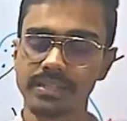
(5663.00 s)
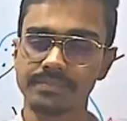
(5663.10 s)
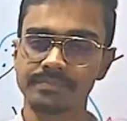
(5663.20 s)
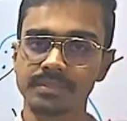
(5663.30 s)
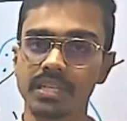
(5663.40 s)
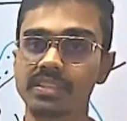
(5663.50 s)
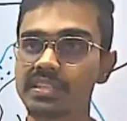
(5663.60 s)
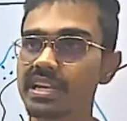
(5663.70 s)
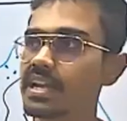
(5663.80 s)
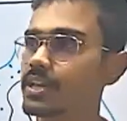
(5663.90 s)
a
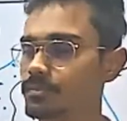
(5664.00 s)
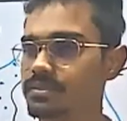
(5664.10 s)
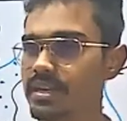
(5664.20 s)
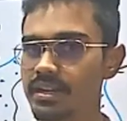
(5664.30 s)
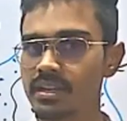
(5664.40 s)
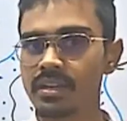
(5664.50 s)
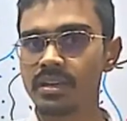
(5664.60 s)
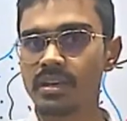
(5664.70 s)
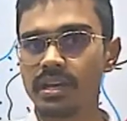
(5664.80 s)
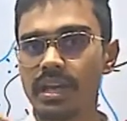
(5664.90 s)
3D object,
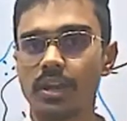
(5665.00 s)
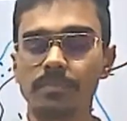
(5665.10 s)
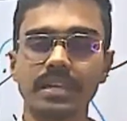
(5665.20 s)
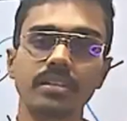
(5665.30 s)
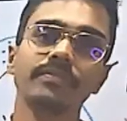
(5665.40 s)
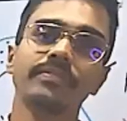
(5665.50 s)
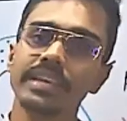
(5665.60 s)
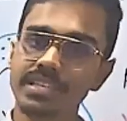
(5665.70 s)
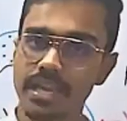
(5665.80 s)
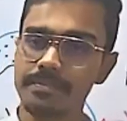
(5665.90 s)
an object of any
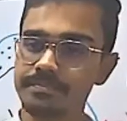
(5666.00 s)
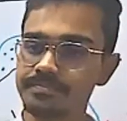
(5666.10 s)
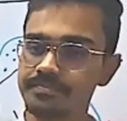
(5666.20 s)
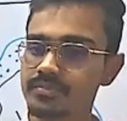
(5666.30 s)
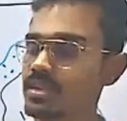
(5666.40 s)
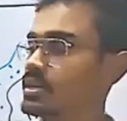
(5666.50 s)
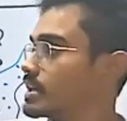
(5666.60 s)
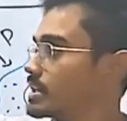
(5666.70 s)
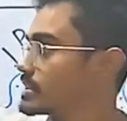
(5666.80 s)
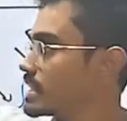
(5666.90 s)
shape,
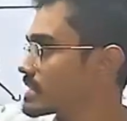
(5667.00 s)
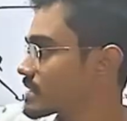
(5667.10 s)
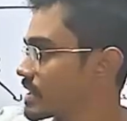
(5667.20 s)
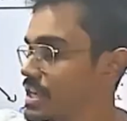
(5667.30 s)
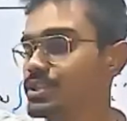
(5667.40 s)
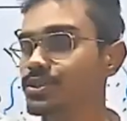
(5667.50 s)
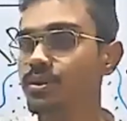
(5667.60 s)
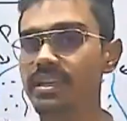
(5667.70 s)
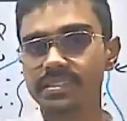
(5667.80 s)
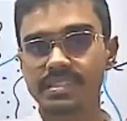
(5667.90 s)
this ratio is
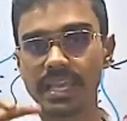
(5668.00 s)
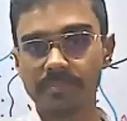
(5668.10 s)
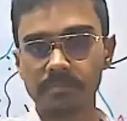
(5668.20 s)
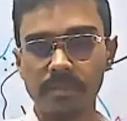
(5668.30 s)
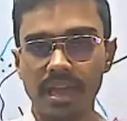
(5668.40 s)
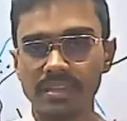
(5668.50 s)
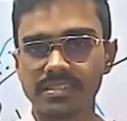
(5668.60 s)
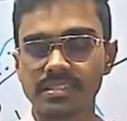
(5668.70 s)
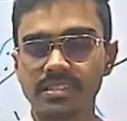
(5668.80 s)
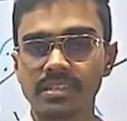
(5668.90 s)
same as
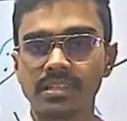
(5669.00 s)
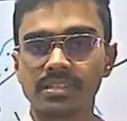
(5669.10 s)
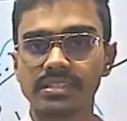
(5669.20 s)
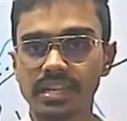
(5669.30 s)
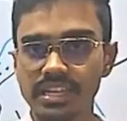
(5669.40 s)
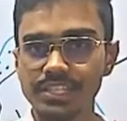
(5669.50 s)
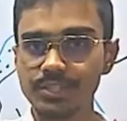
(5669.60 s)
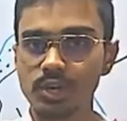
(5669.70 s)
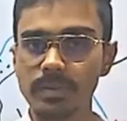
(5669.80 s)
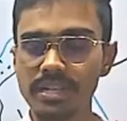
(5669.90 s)
the ratio
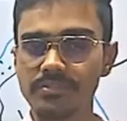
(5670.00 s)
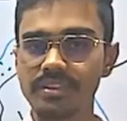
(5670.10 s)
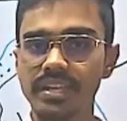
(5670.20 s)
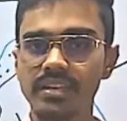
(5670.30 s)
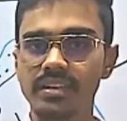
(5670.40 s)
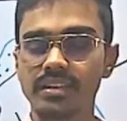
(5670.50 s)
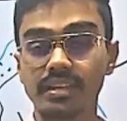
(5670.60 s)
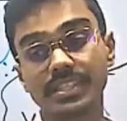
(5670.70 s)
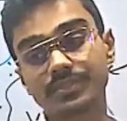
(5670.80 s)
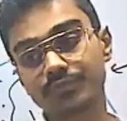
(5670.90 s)
between its
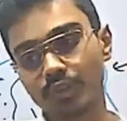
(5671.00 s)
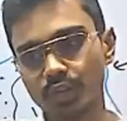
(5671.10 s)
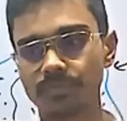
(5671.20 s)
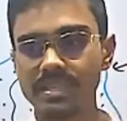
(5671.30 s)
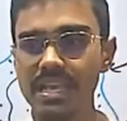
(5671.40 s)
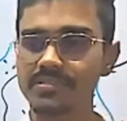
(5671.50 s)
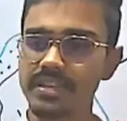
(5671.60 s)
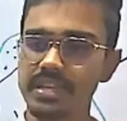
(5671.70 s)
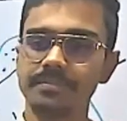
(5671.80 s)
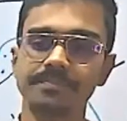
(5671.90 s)
volumes as well.
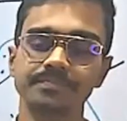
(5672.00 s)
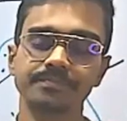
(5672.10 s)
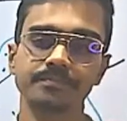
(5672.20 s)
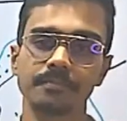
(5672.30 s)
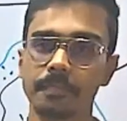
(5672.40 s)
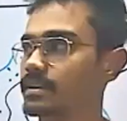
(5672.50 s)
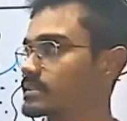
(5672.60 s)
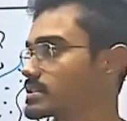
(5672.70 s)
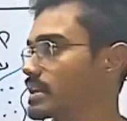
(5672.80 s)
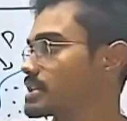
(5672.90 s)
This
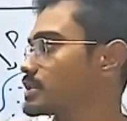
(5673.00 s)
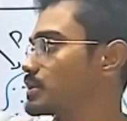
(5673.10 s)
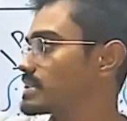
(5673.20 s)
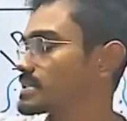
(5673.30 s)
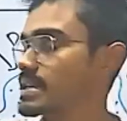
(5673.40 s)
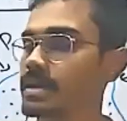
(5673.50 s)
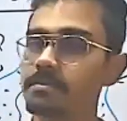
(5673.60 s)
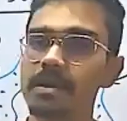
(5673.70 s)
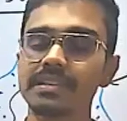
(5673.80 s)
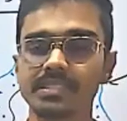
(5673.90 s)
ratio is same as
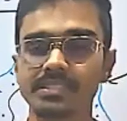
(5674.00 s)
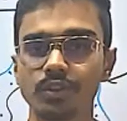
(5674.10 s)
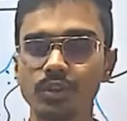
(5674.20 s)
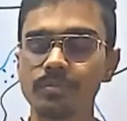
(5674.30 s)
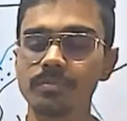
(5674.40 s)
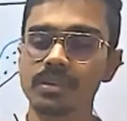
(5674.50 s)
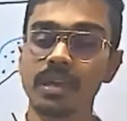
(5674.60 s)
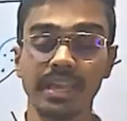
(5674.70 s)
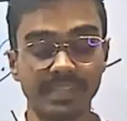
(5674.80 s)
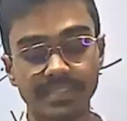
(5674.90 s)
its
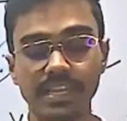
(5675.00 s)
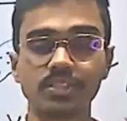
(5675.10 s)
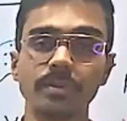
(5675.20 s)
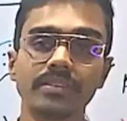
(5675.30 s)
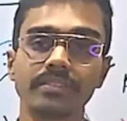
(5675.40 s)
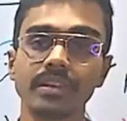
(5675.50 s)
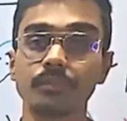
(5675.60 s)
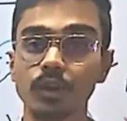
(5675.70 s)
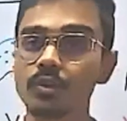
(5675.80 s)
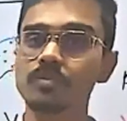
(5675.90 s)
ratio between
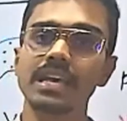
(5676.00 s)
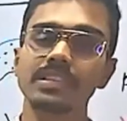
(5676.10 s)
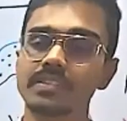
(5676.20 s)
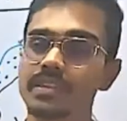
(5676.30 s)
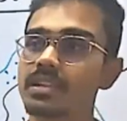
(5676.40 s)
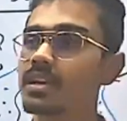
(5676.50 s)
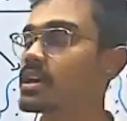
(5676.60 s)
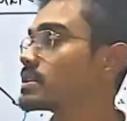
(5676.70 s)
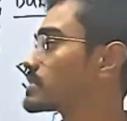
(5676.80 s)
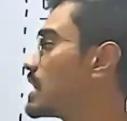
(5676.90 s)
volumes as well. So
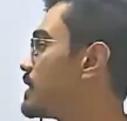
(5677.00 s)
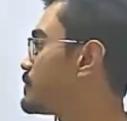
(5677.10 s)
therefore,